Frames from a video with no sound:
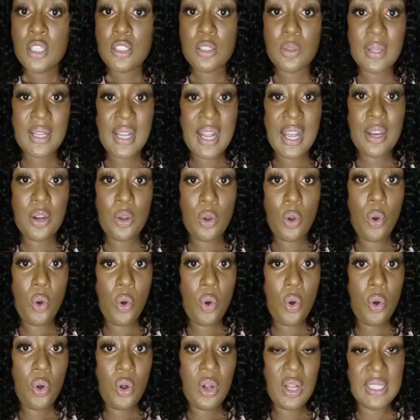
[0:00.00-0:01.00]
So it kind of
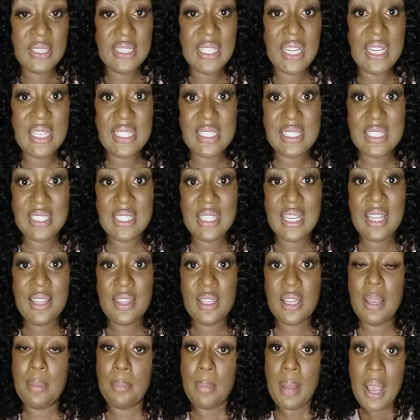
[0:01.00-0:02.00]
all aligns
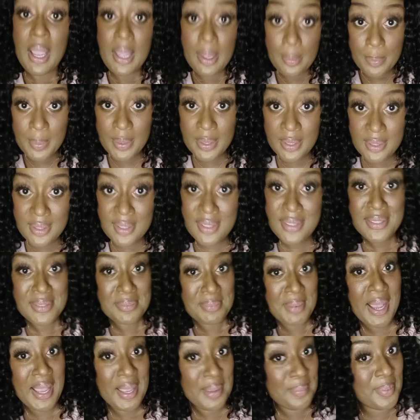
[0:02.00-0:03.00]
together, in my opinion. This is
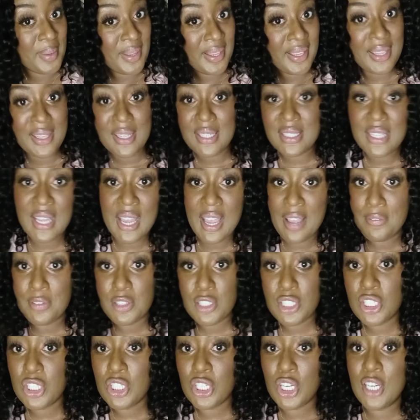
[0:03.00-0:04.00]
my opinion because I
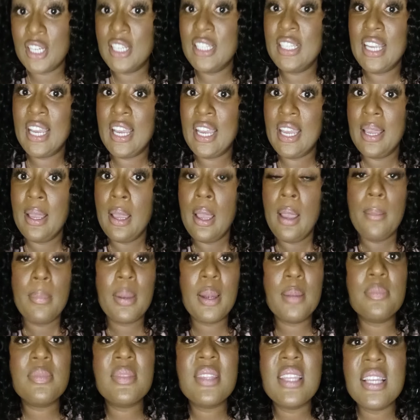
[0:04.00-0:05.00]
haven't started yet,
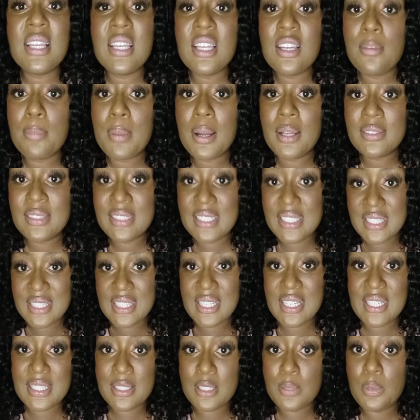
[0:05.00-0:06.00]
but I'm thinking about these
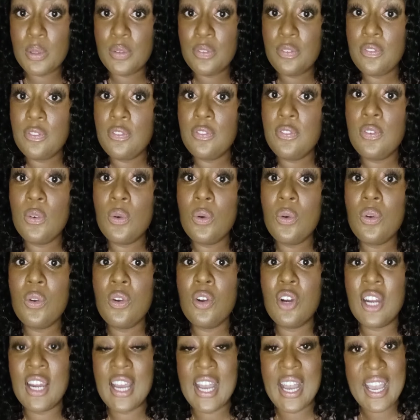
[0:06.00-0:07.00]
things
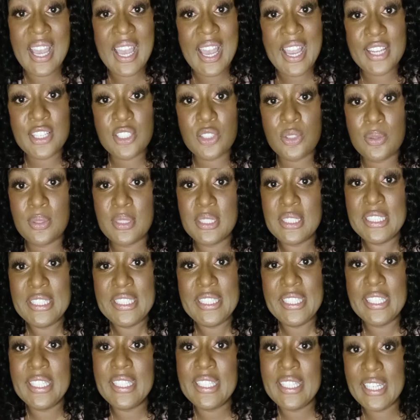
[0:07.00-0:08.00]
before I actually
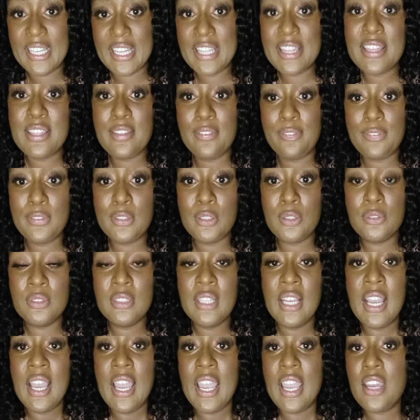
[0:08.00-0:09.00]
get in the
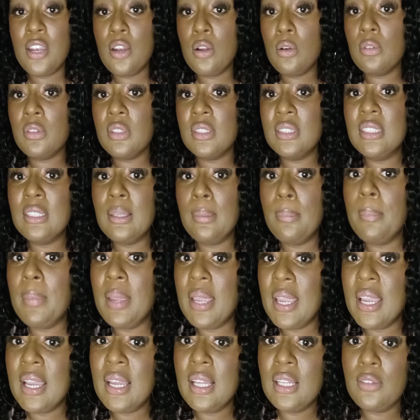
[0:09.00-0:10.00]
field and know the
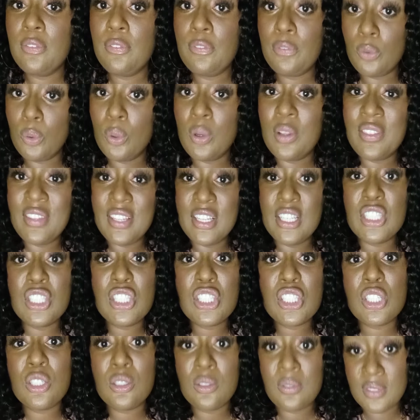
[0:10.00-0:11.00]
demand for these
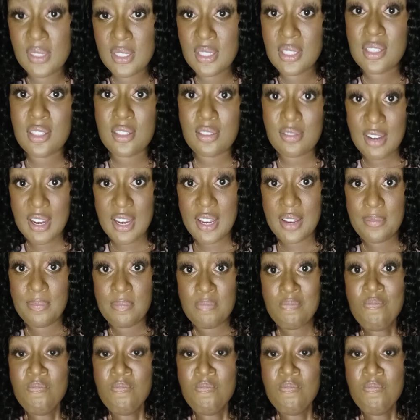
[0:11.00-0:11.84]
services, right?